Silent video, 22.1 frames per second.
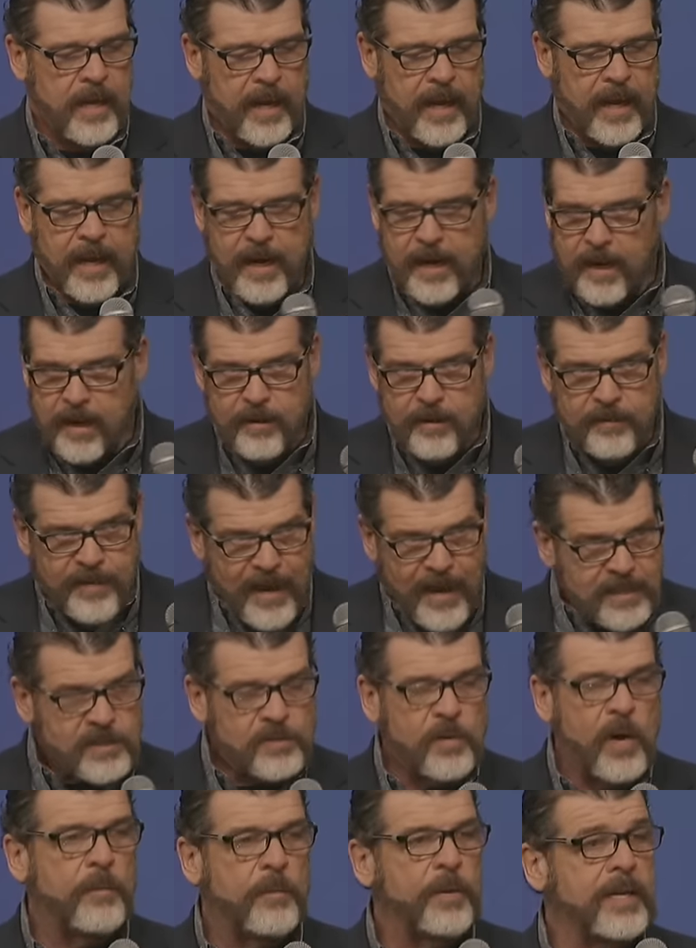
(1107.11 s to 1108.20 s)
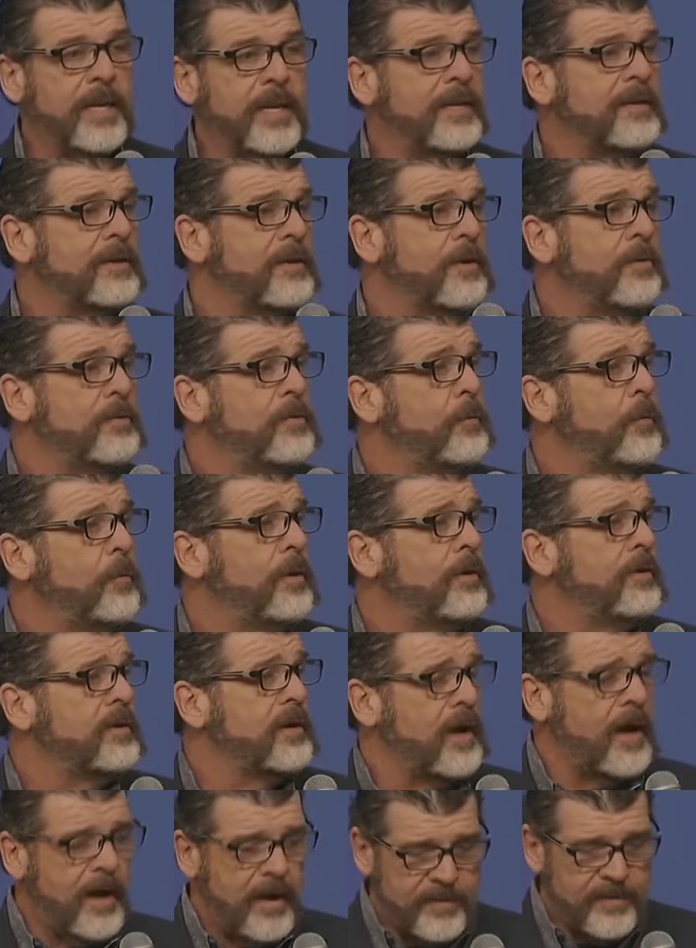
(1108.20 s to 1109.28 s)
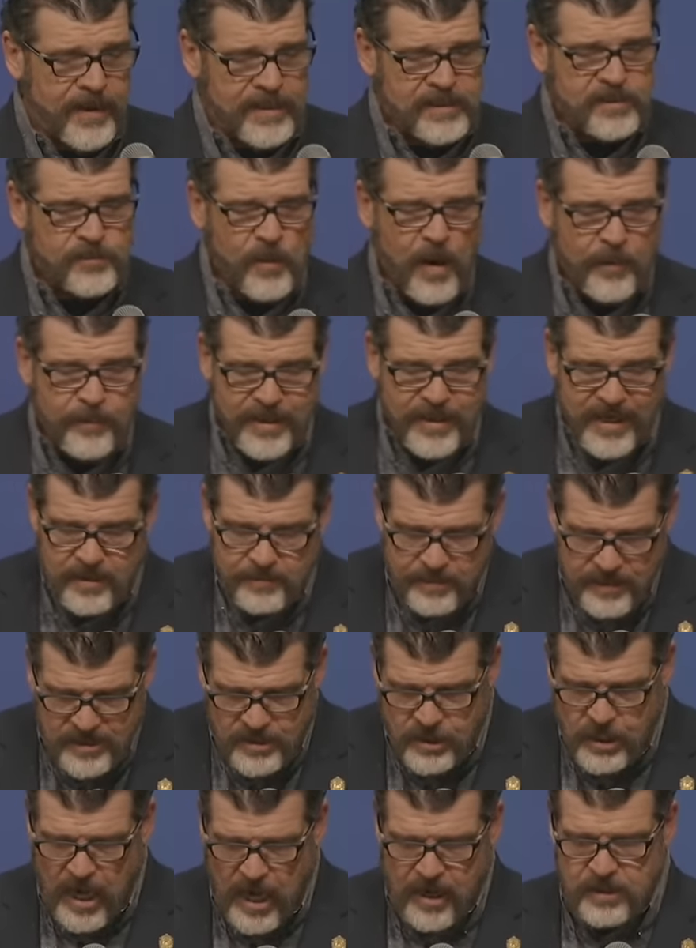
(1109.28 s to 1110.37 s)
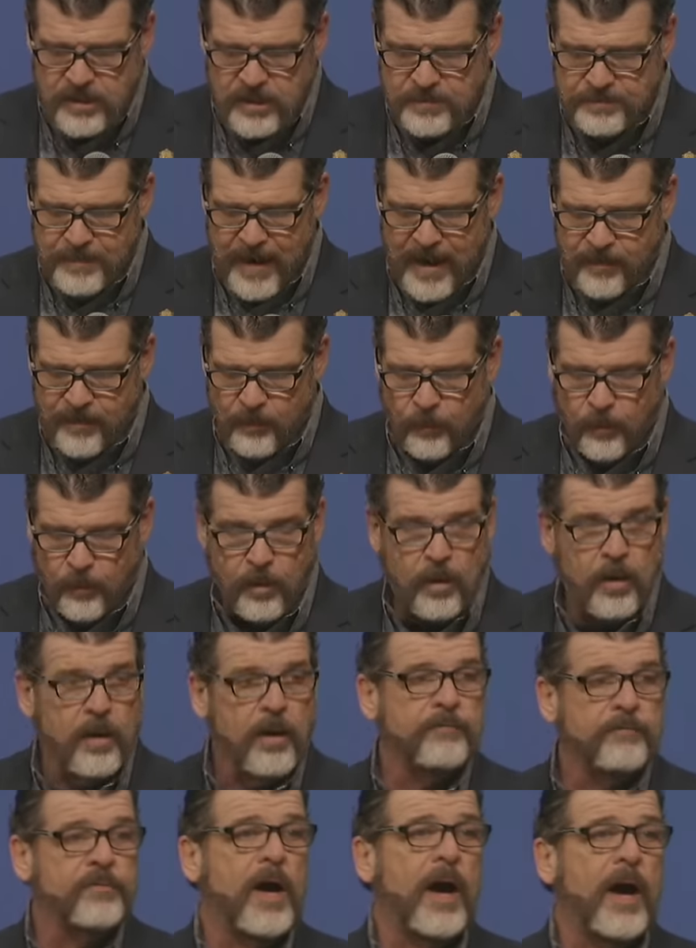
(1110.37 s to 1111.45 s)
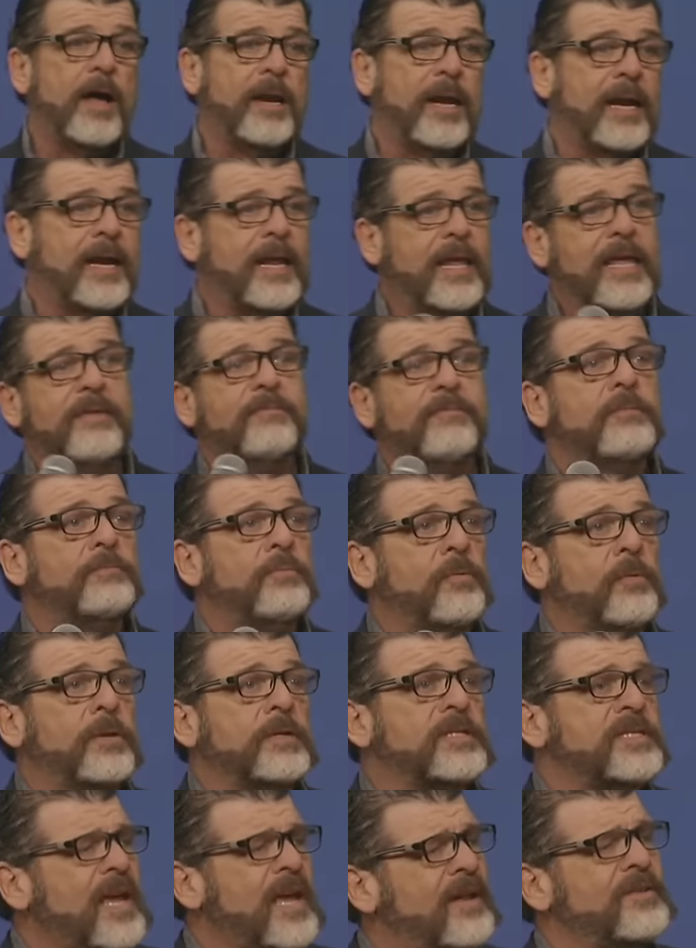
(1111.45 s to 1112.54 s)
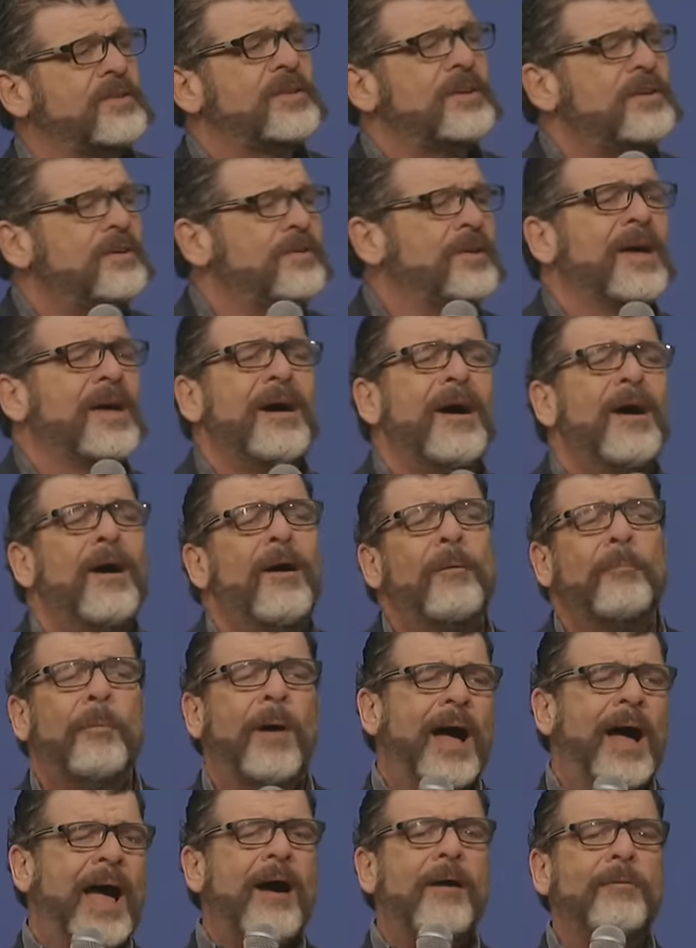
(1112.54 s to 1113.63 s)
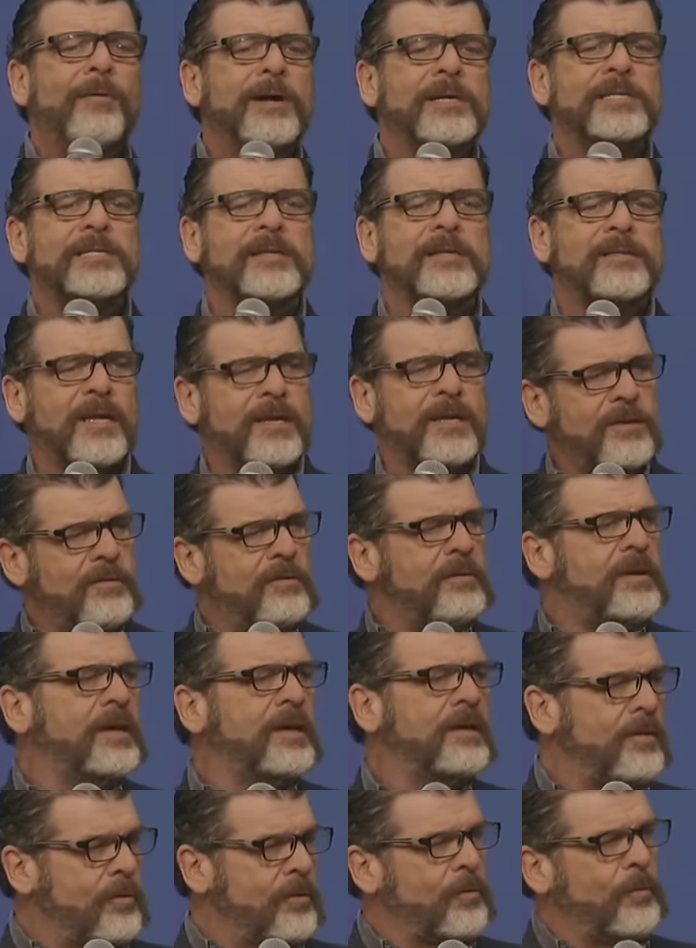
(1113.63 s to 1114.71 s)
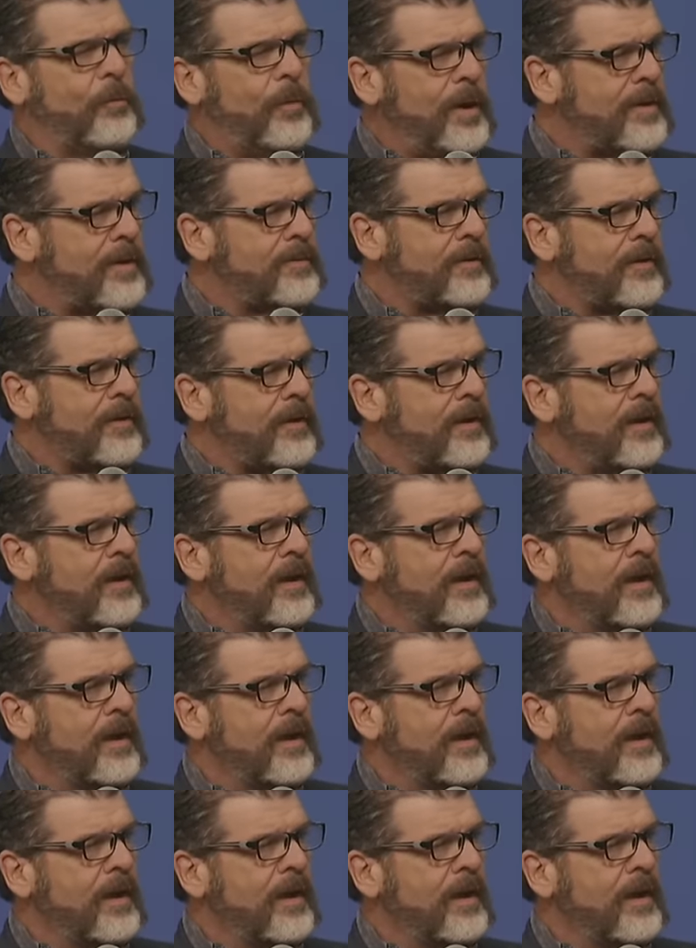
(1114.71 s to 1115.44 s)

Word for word: And that's why we need to know the Word of God. That's why we need to be challenged by the Word of God. And he even points out, dude, well, how is it that you can know the weather